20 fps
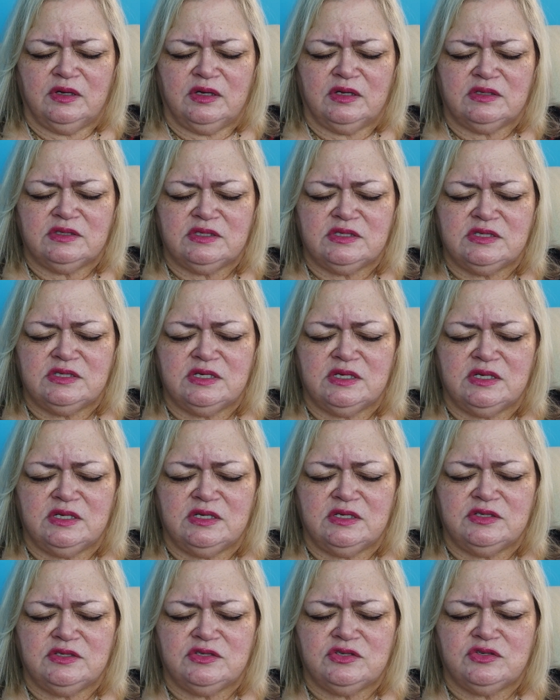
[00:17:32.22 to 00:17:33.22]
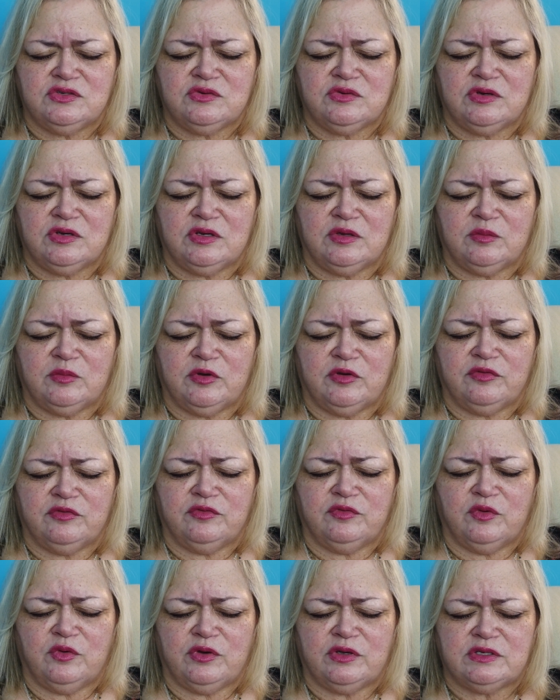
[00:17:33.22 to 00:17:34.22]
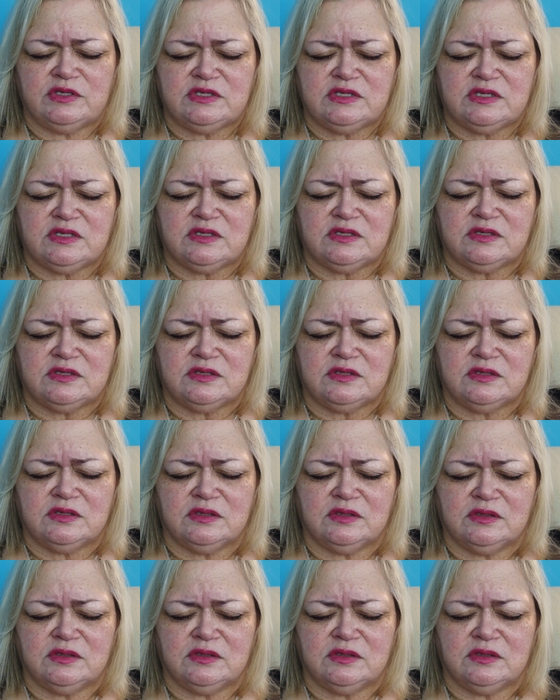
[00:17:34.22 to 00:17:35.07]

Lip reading: a steady stream of voices